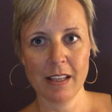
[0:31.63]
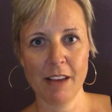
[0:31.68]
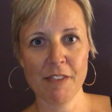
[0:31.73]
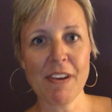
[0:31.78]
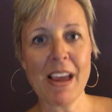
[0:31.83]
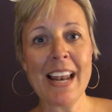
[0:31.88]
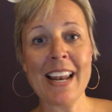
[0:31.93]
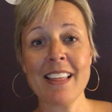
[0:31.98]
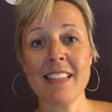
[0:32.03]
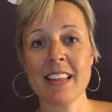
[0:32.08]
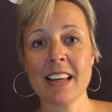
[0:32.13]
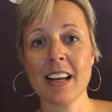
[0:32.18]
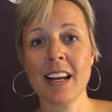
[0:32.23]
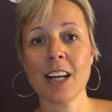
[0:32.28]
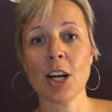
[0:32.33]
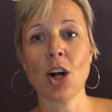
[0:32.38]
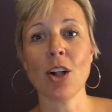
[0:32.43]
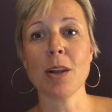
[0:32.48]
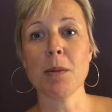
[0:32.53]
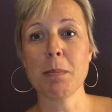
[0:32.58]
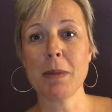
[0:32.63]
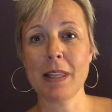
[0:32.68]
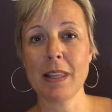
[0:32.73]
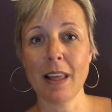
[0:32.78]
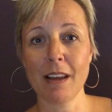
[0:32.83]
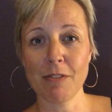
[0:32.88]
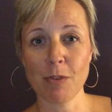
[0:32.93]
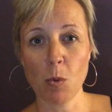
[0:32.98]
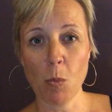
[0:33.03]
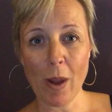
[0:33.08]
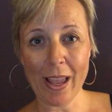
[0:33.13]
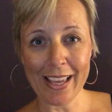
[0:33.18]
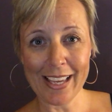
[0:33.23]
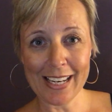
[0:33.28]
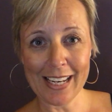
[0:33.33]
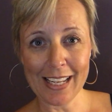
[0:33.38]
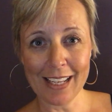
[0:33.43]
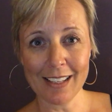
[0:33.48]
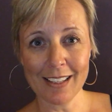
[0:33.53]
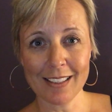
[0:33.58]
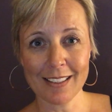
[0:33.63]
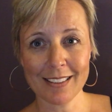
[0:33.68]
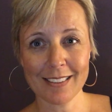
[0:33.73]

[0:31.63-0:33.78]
If anything, I call it a midlife awakening.